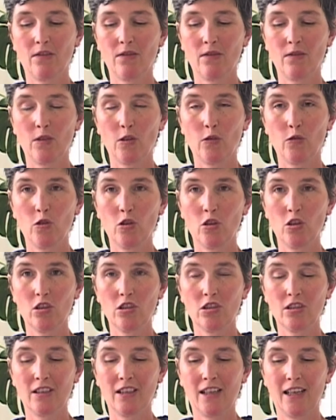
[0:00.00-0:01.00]
the
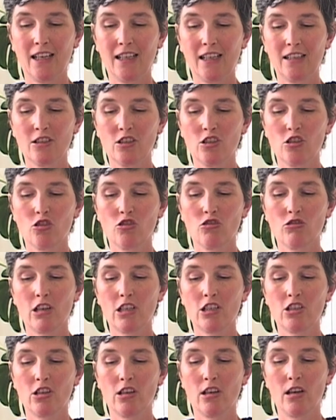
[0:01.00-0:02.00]
foot and then
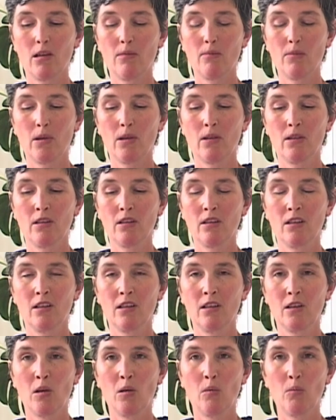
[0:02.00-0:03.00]
stretch it up.
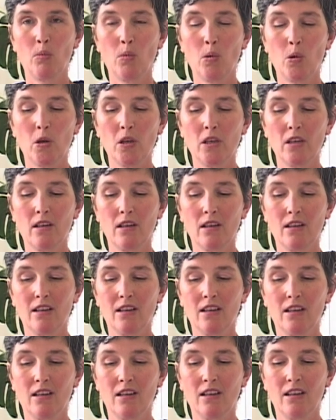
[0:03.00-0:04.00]
Point
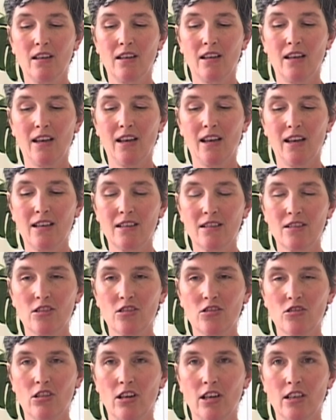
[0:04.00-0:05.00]
and
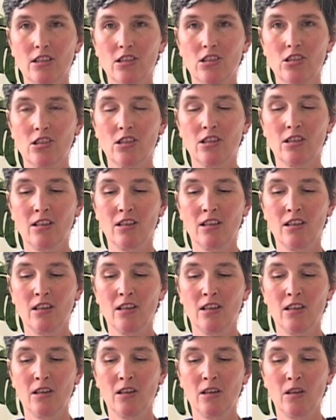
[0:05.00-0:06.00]
stretch.
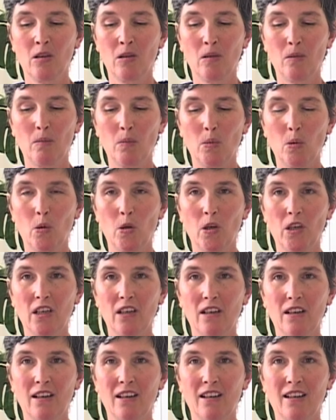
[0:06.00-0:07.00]
Point
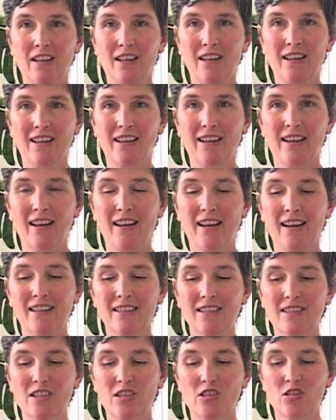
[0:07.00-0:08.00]

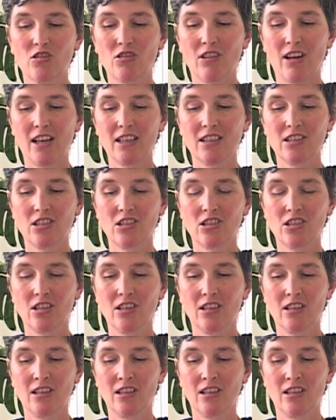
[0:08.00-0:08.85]
and stretch.